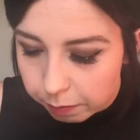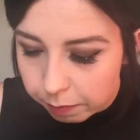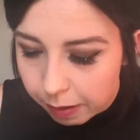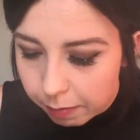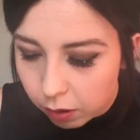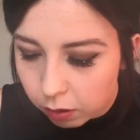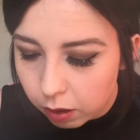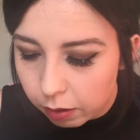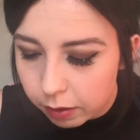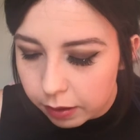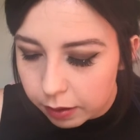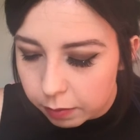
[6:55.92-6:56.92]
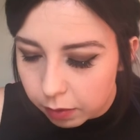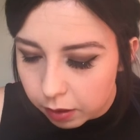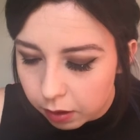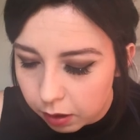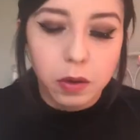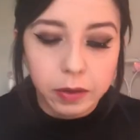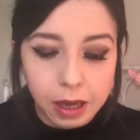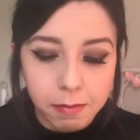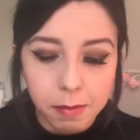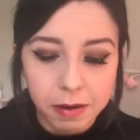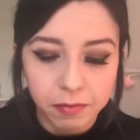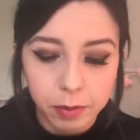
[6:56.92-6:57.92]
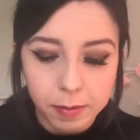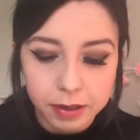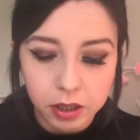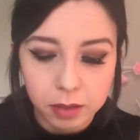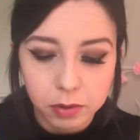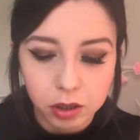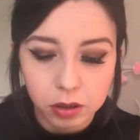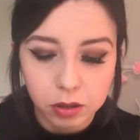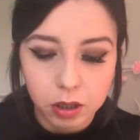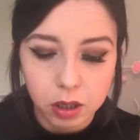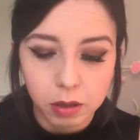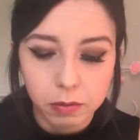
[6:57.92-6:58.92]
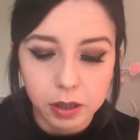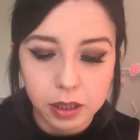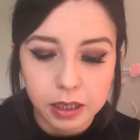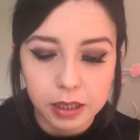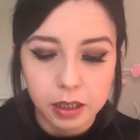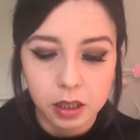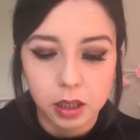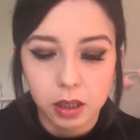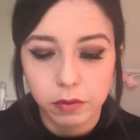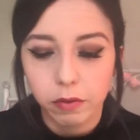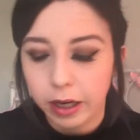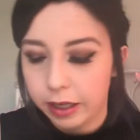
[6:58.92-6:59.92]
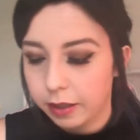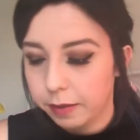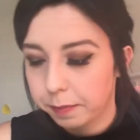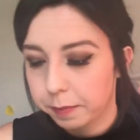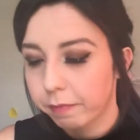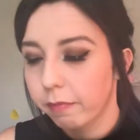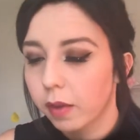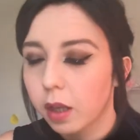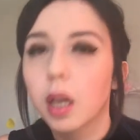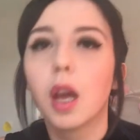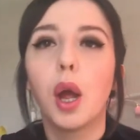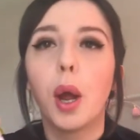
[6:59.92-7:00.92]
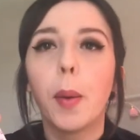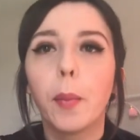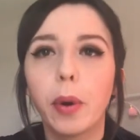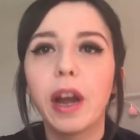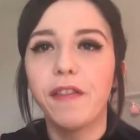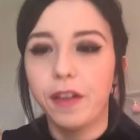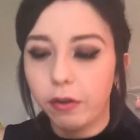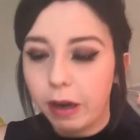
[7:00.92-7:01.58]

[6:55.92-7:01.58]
a bit more glue on this one. Okay, maybe I've put a bit too much glue on there. Right, pray for the